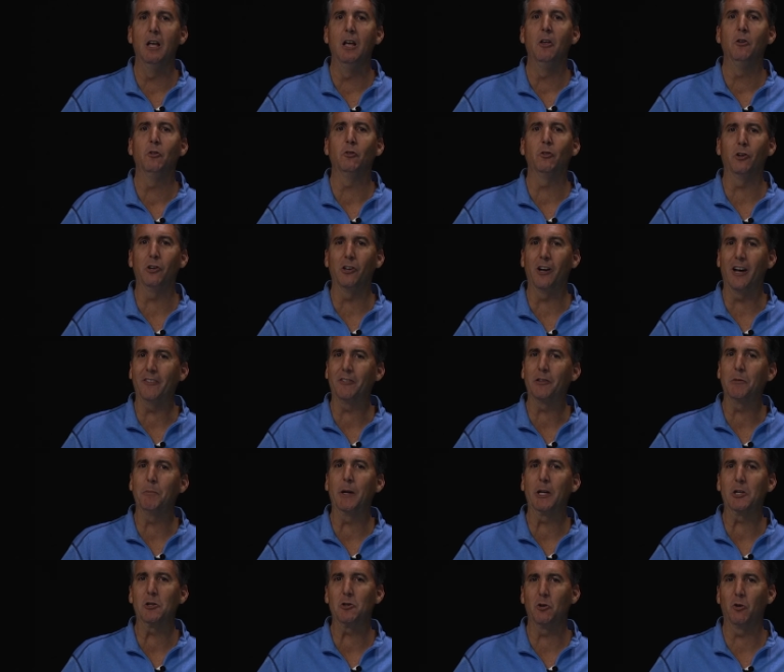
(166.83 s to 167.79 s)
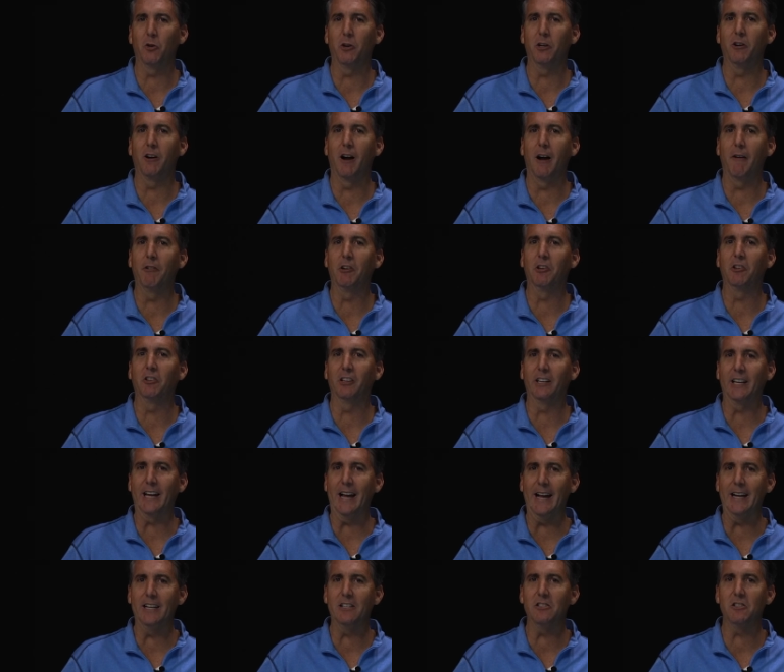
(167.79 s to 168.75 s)
so you'll have to make sure you're obviously
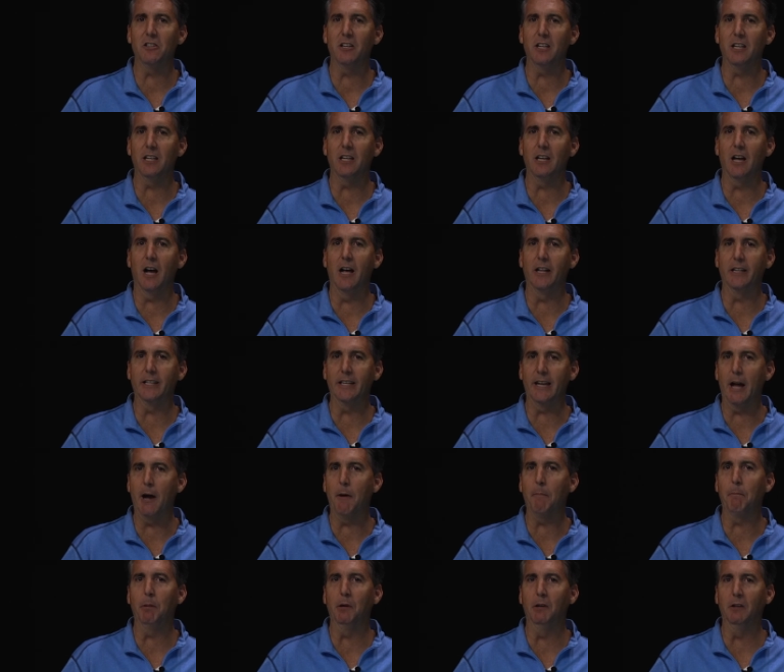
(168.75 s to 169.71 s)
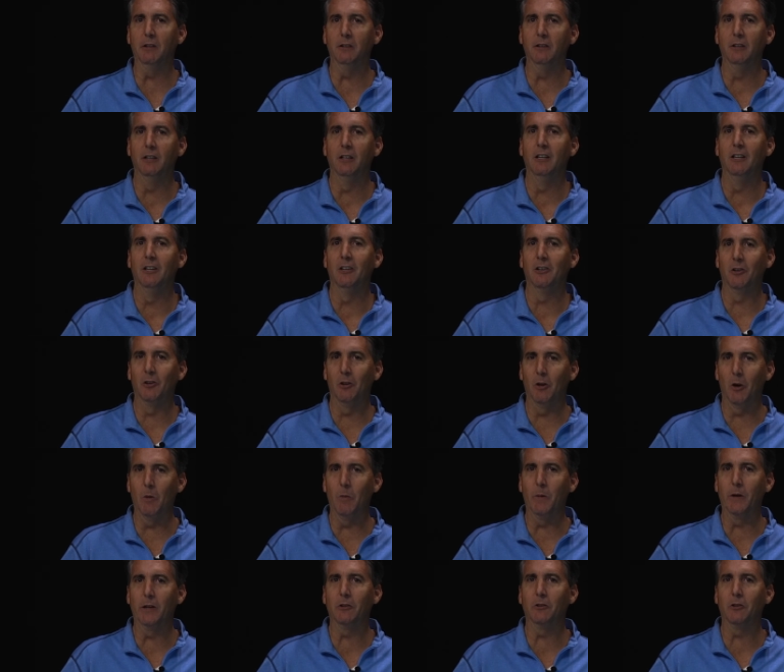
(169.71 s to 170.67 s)
H D on the output
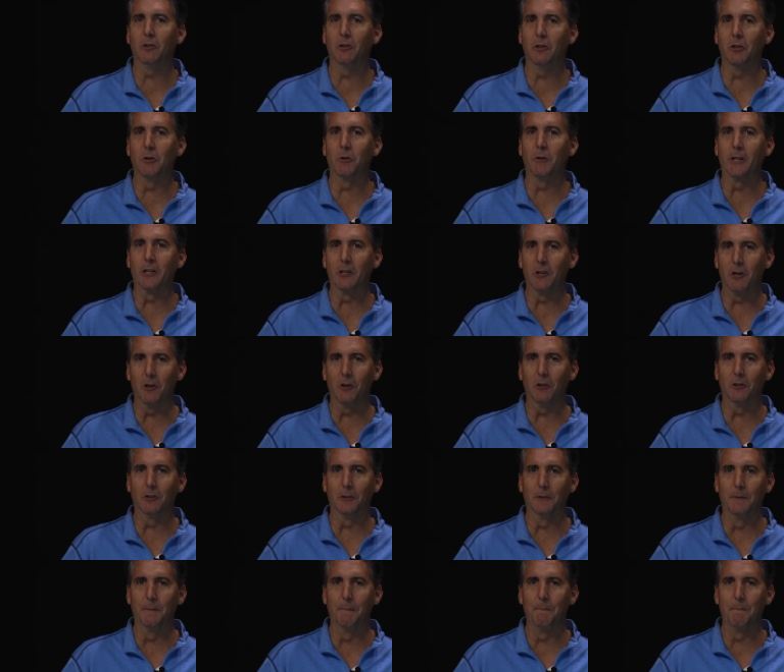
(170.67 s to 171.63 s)
going to your encoder.